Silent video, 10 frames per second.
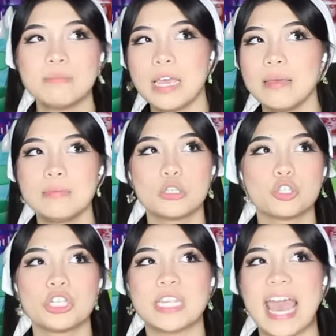Sometimes
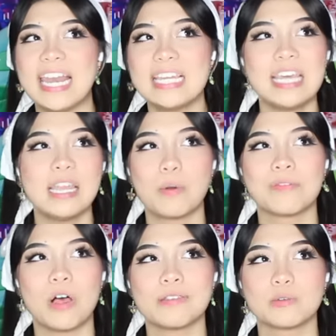there's just anything
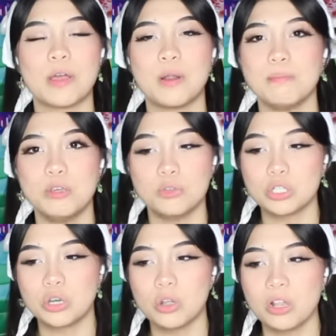that revolves around a
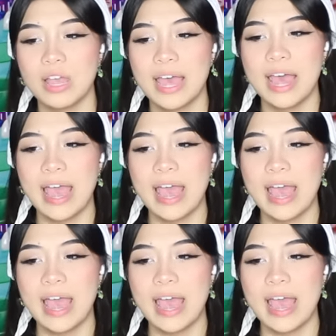musical